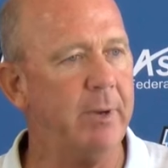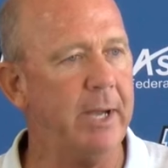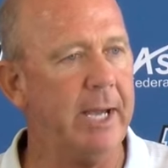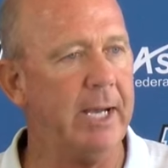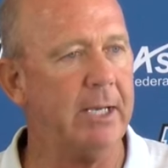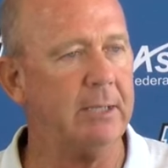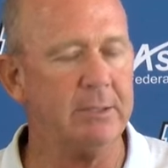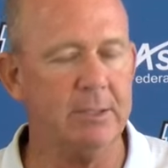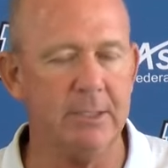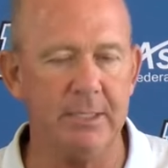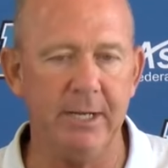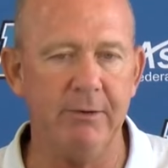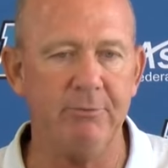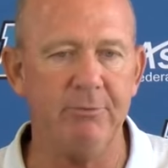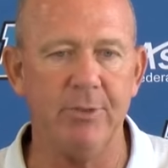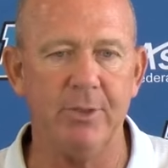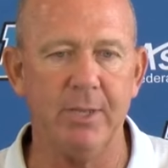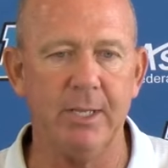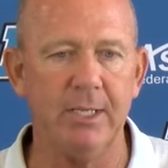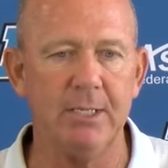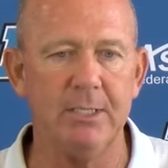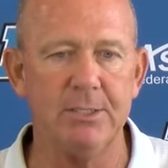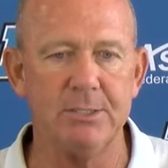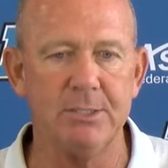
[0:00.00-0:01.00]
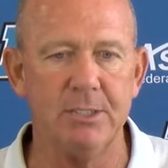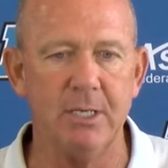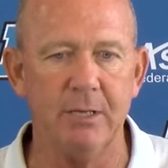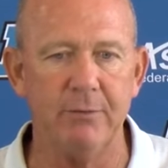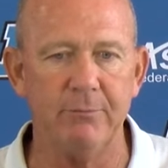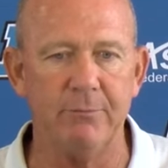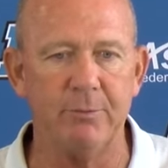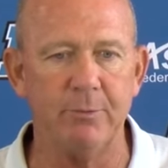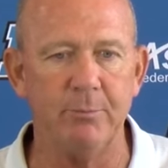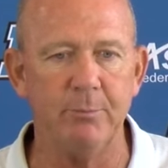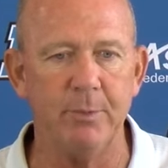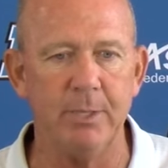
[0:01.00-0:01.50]
Bowden and everything he's
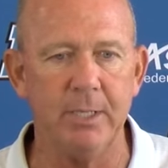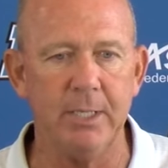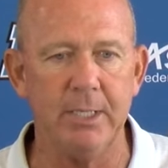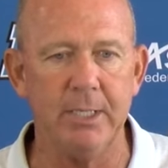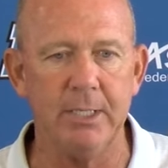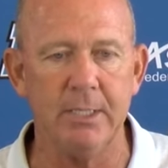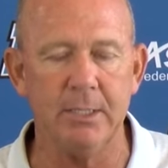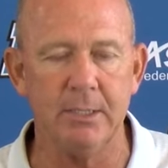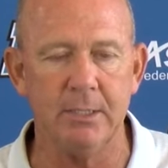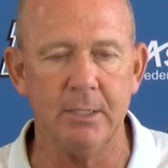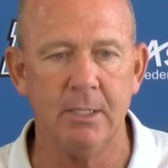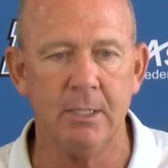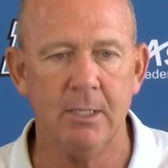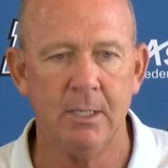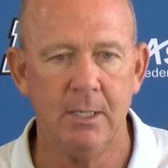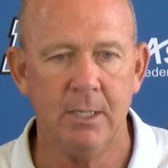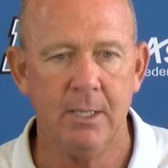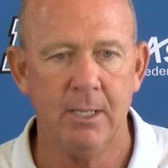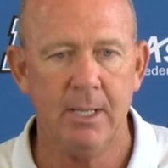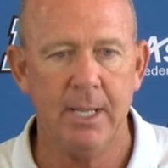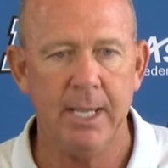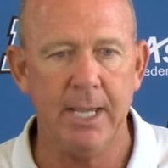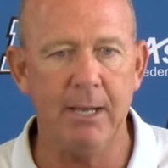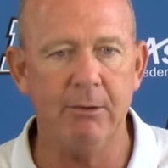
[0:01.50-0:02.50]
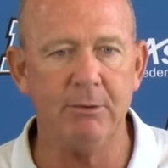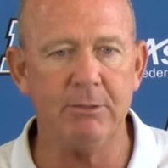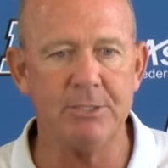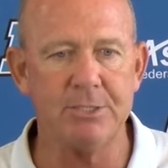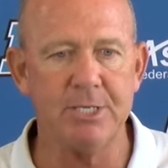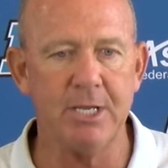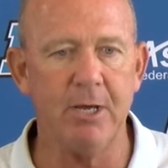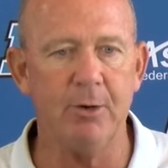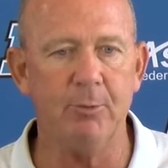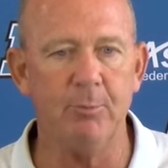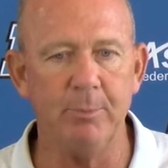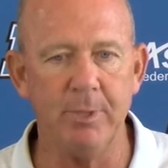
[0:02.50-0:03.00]
done for me and how
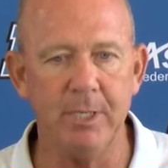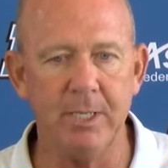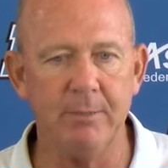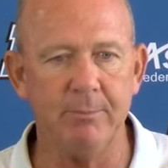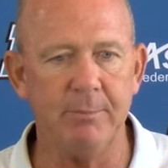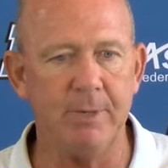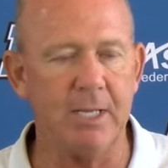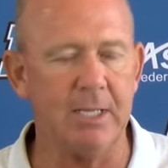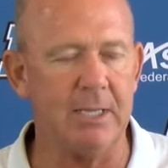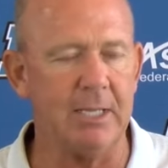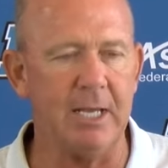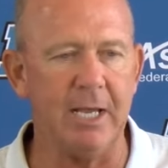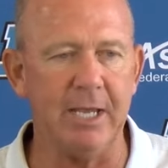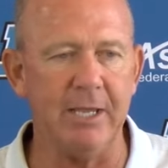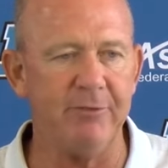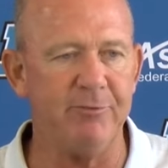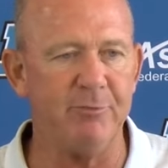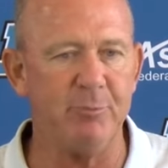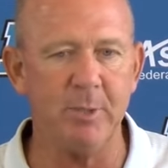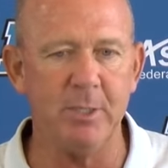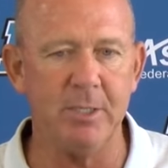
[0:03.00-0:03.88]
he's helped me in my life.